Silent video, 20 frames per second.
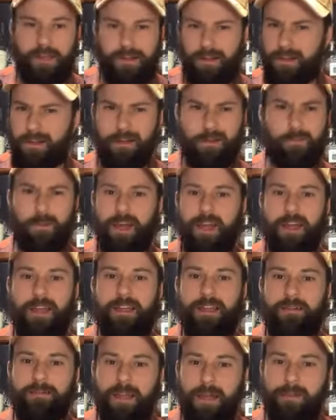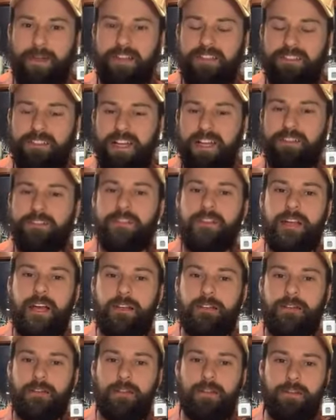in a good way, if that makes sense. You
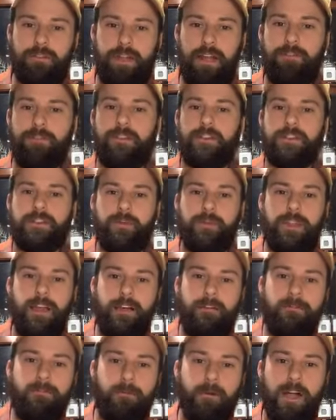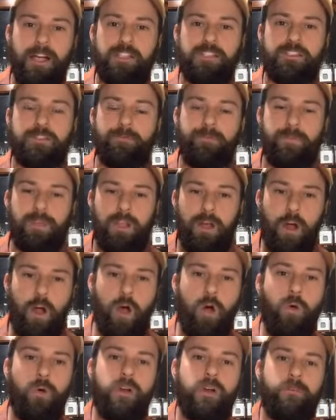got definitely some of that fresh
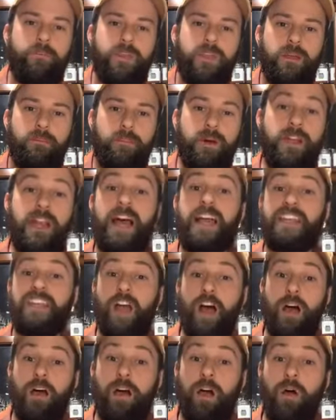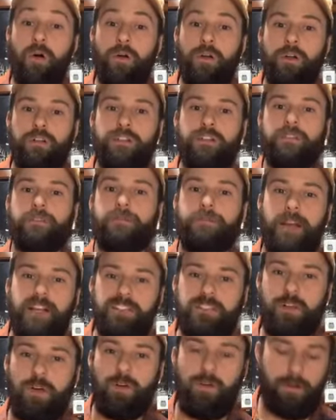oak, but not young oak, just
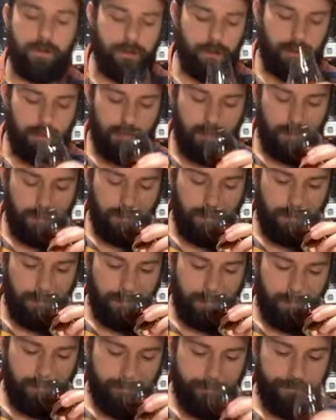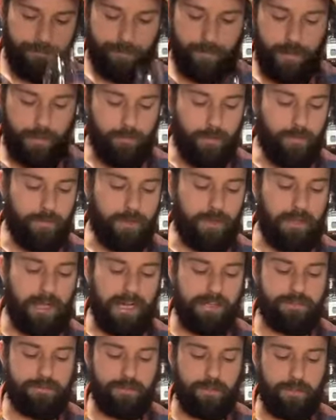fresh oak. Moving to
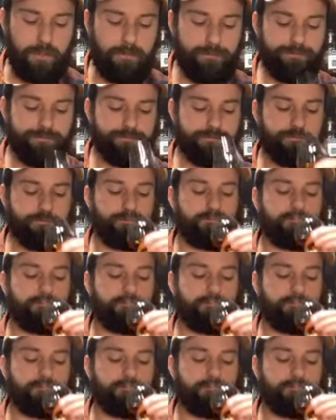glass two.